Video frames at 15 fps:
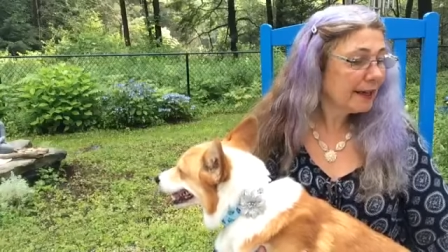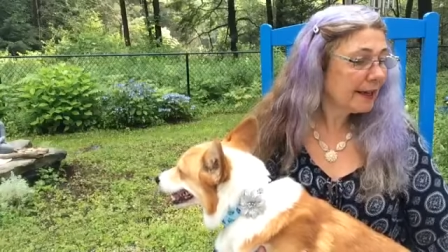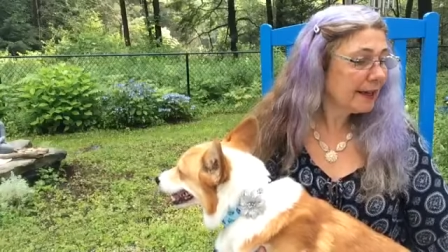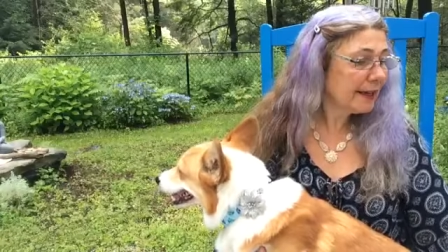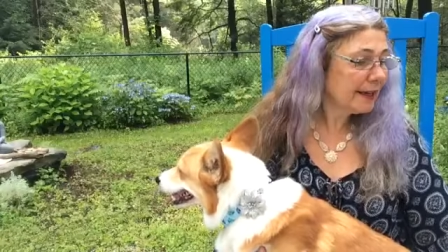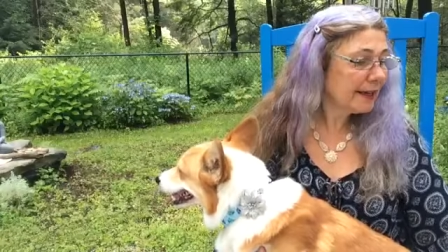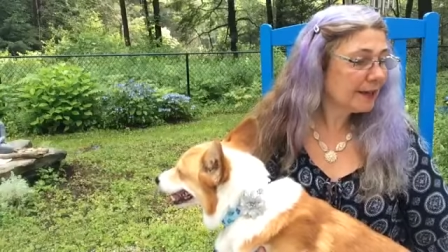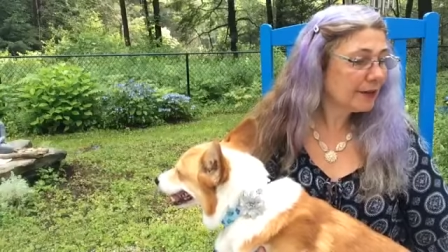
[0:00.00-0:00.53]

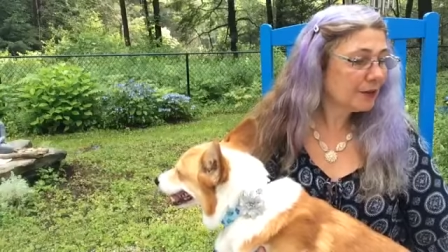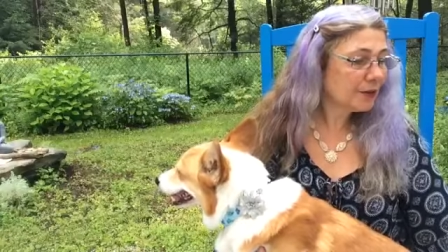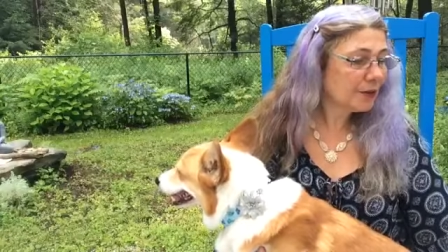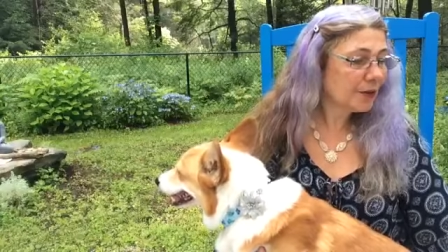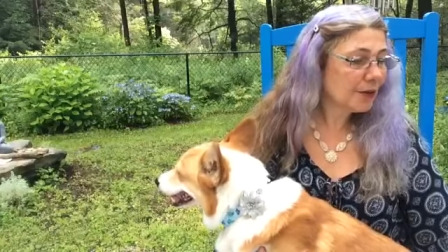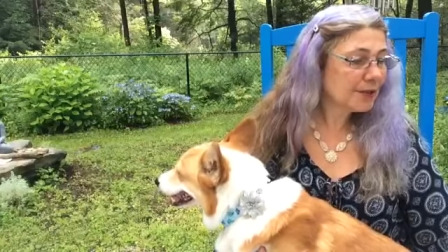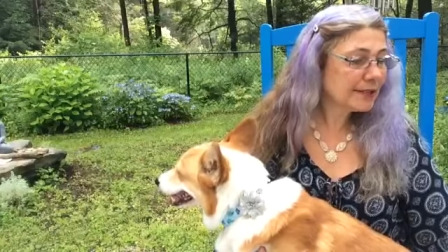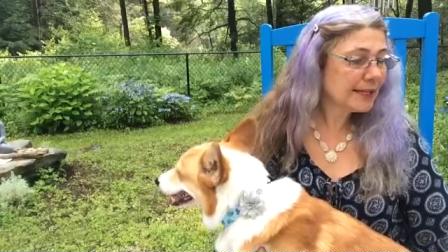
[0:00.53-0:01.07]
And of
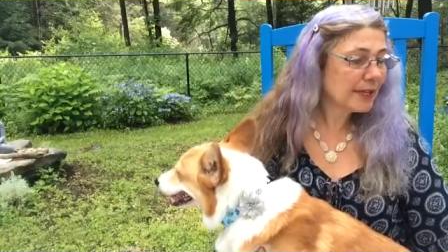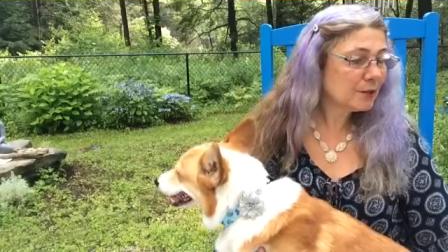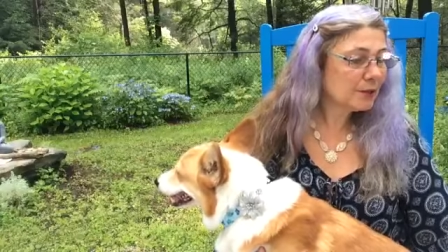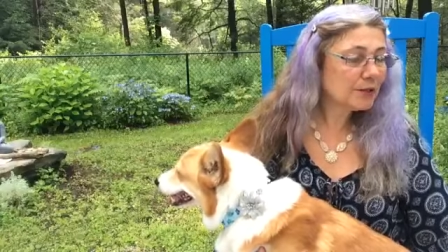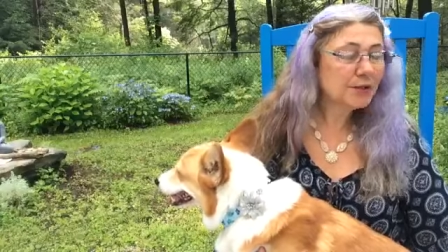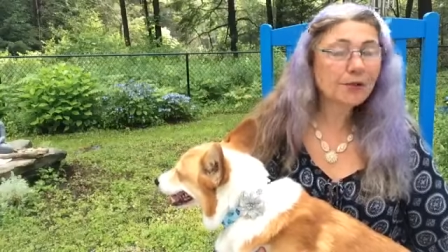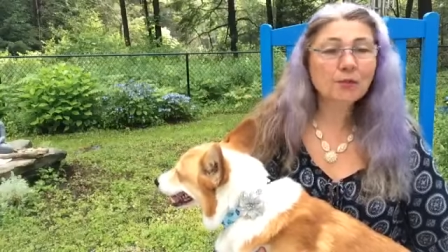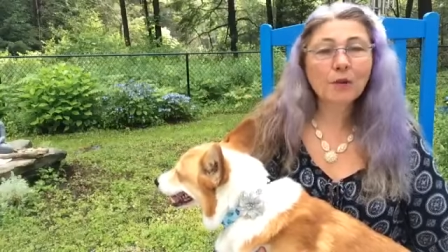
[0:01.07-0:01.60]
course, that's
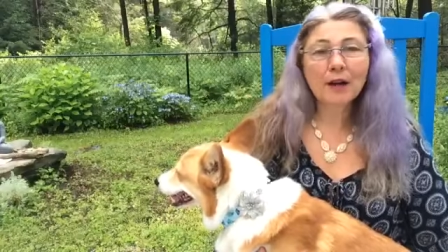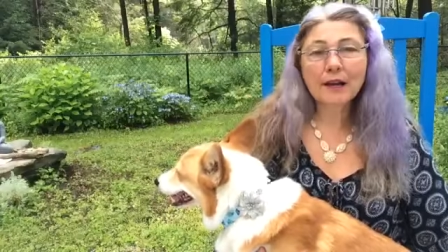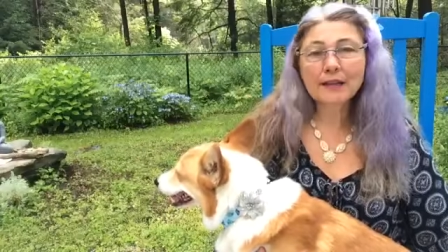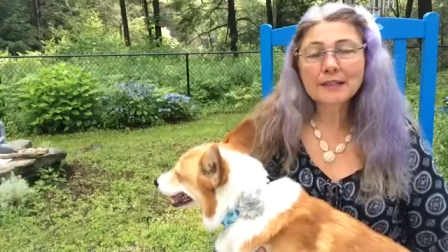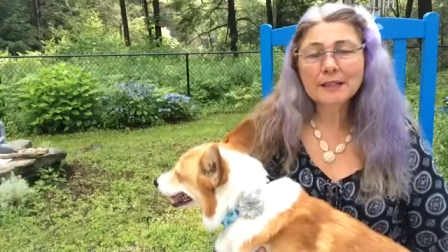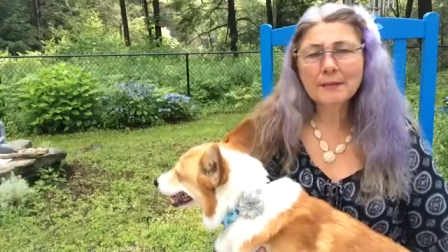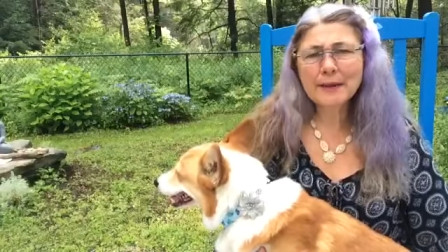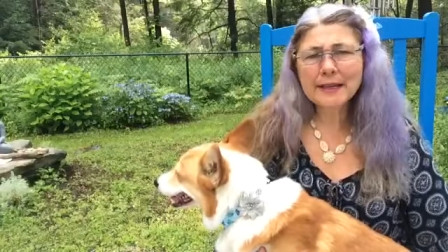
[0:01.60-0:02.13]
what you want
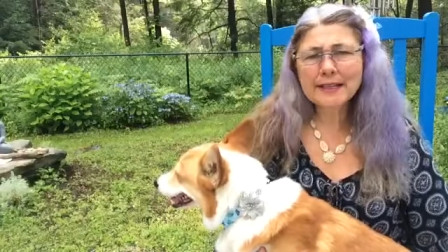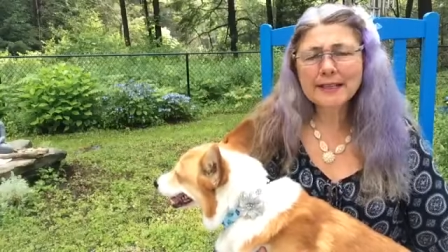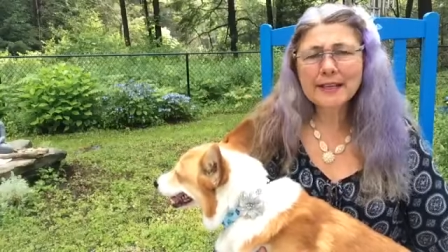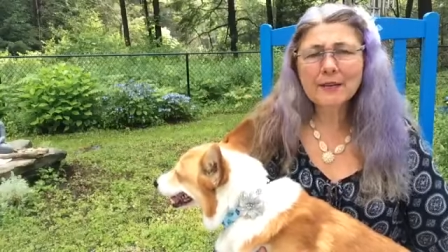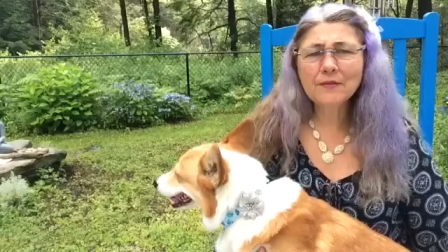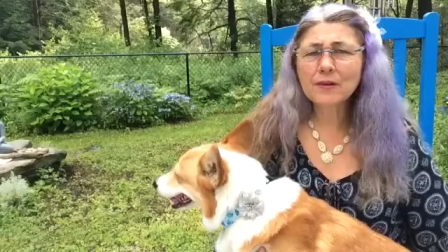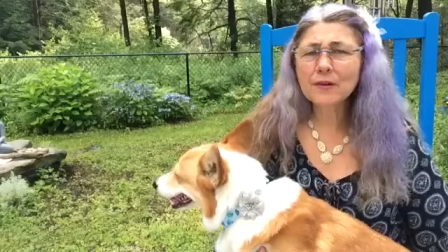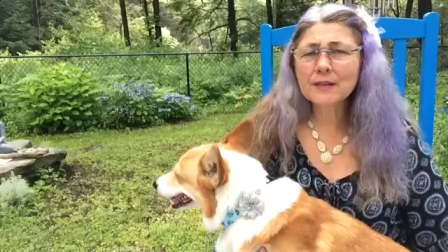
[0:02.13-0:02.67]
to
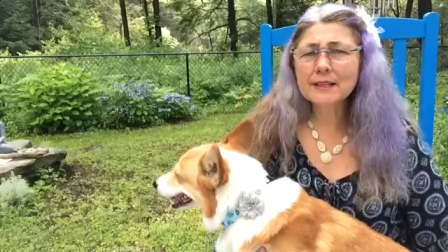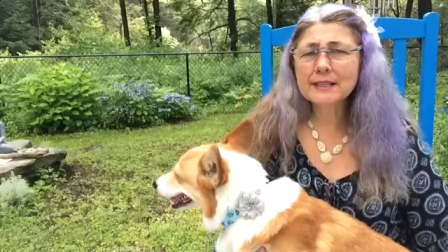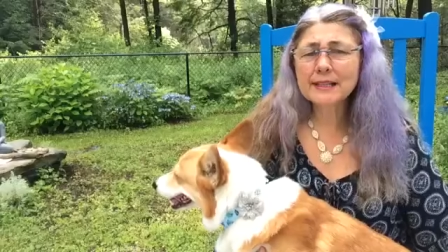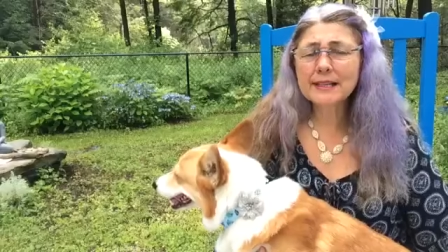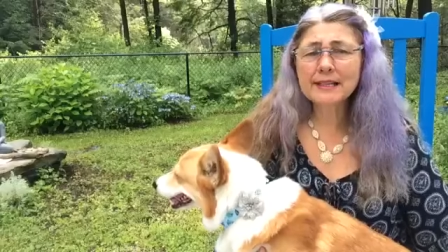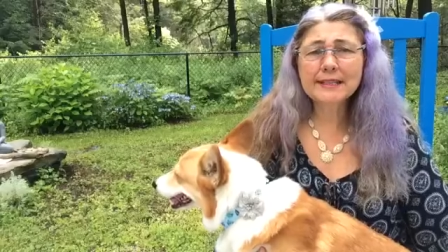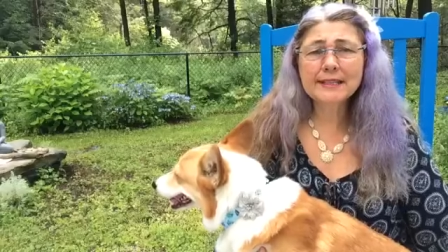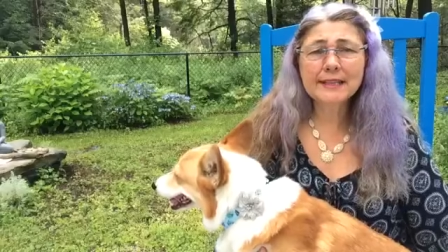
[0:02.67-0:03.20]
maintain focus
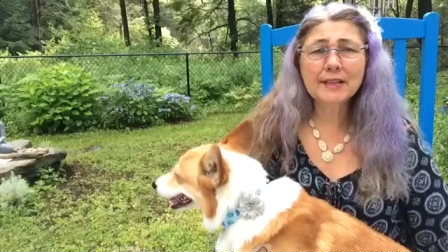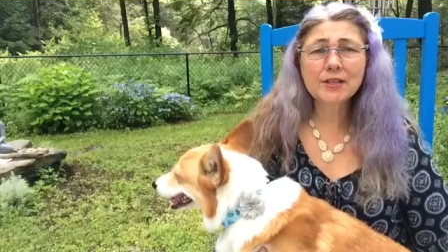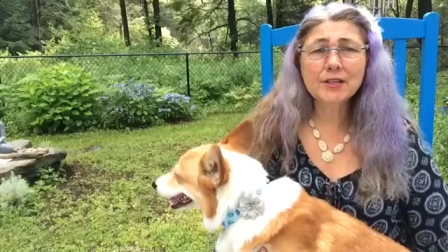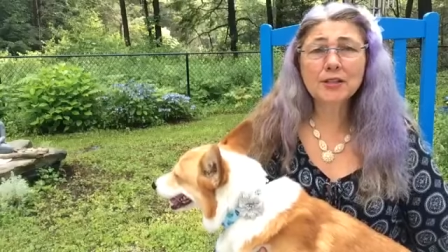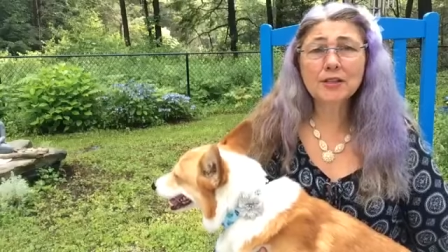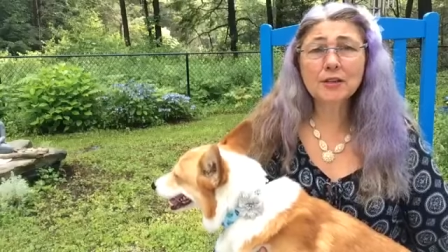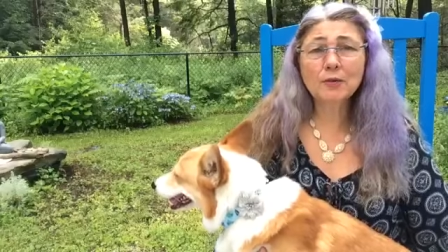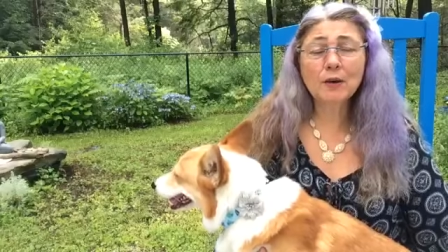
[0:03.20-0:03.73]
and
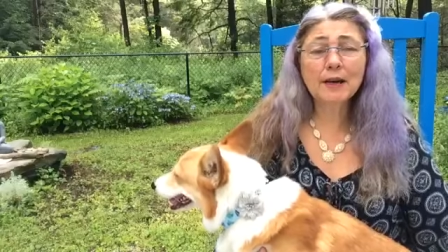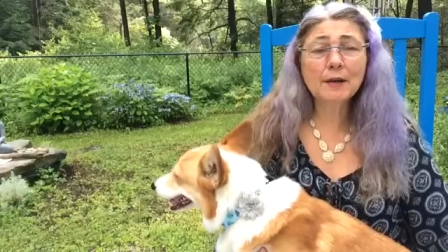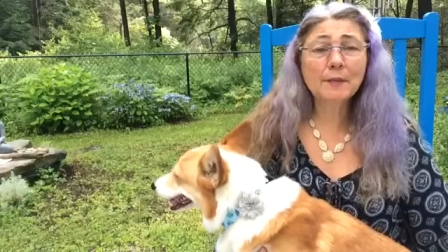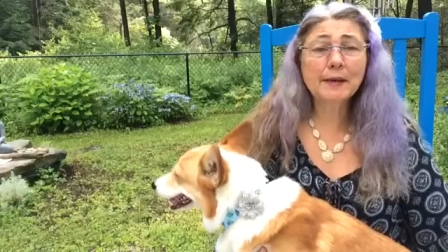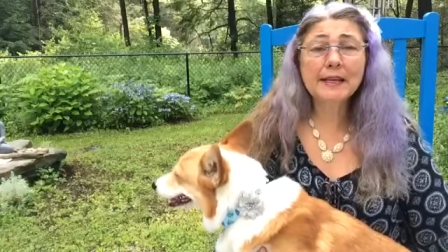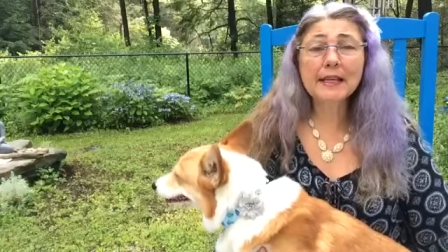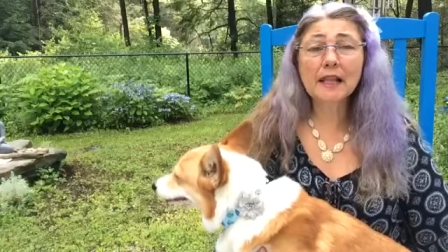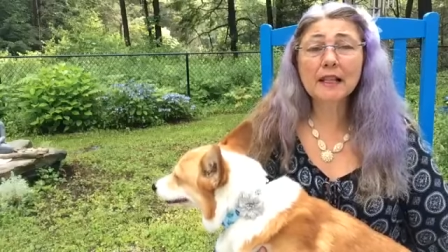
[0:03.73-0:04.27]
intention. You want to
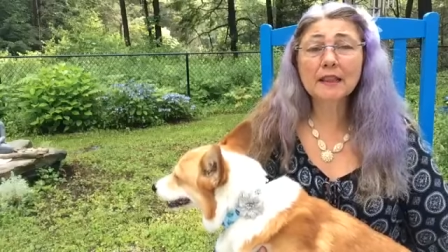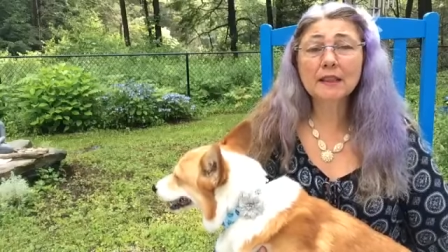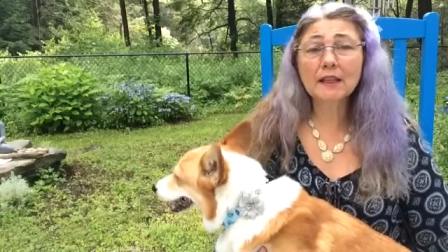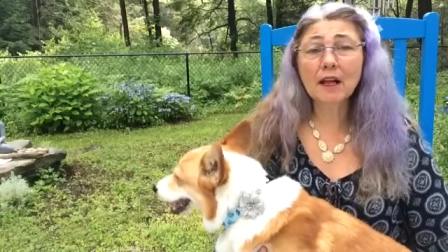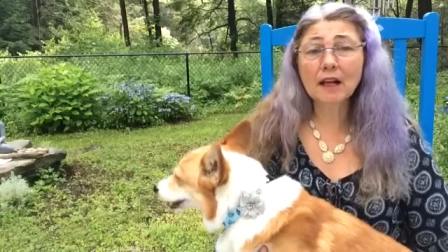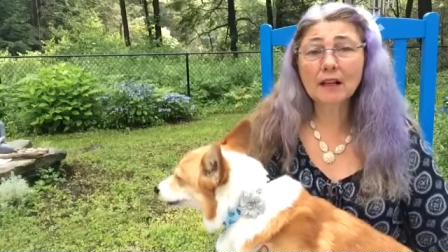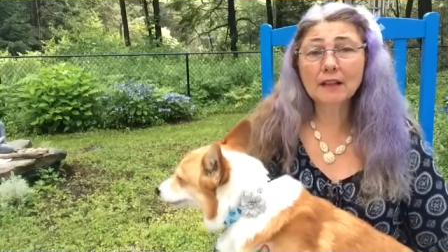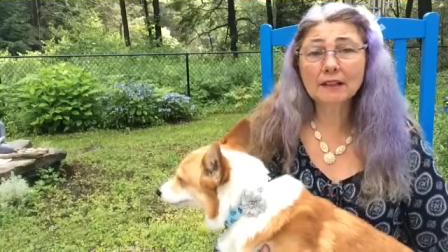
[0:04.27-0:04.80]
be
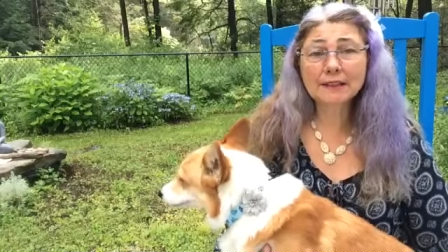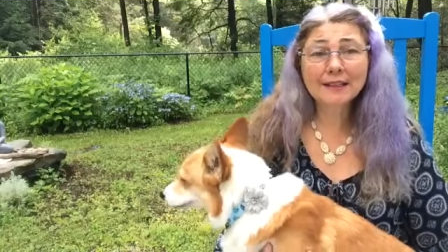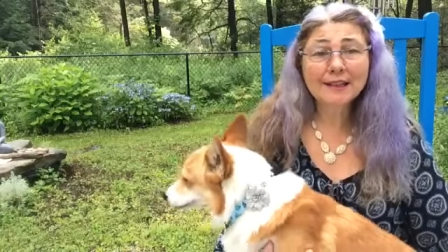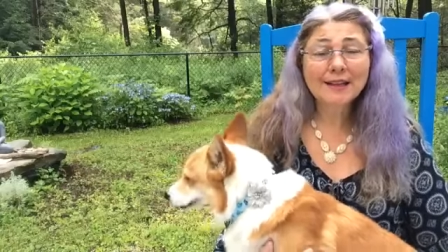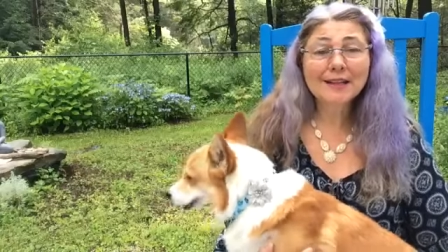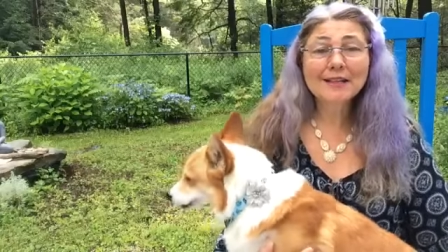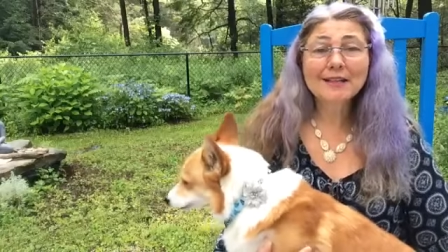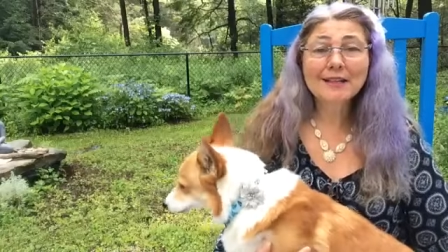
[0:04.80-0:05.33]
lulled,
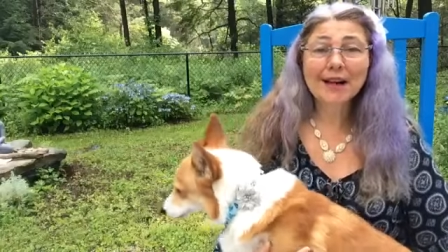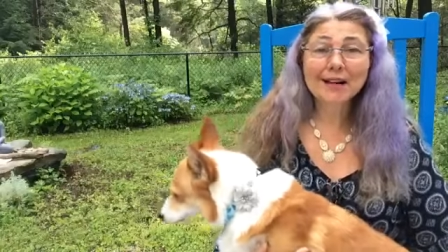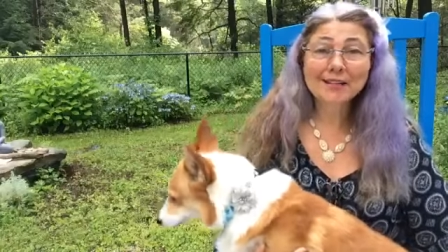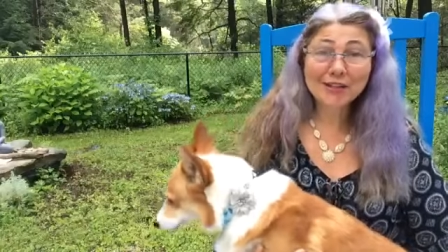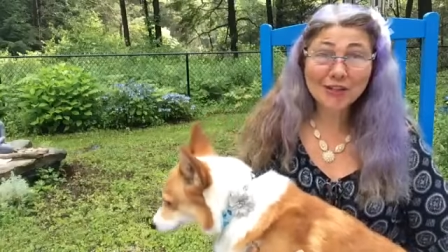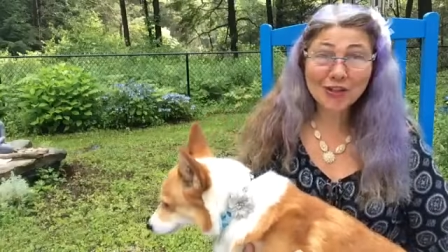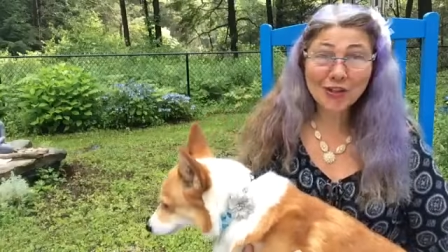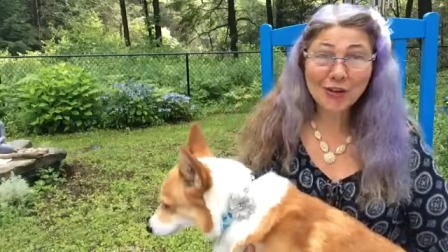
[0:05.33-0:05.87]
not
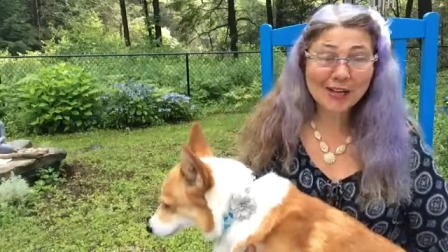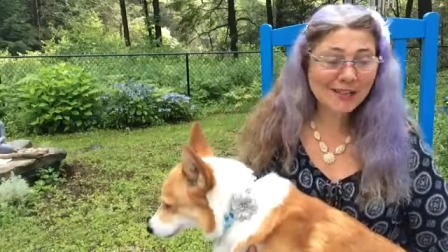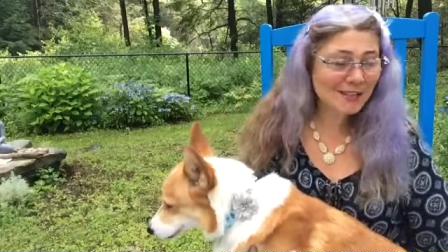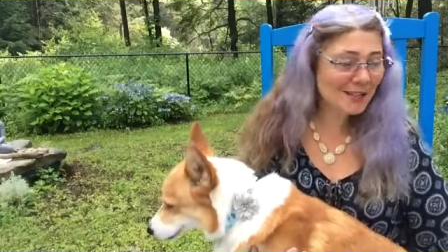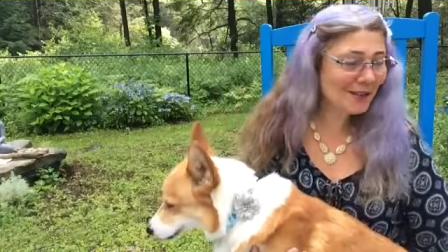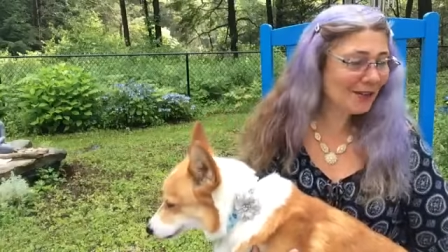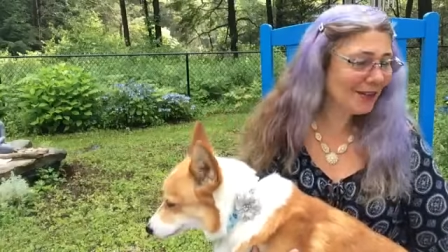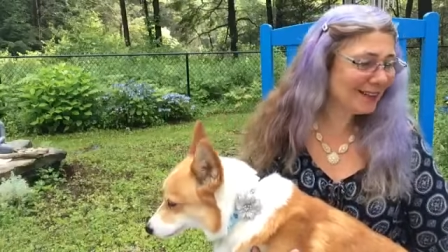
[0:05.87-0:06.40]

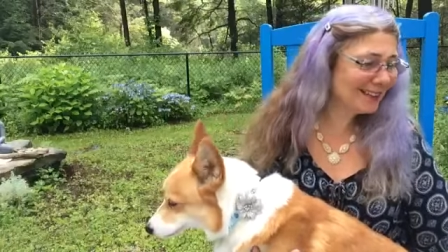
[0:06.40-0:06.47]
destructive.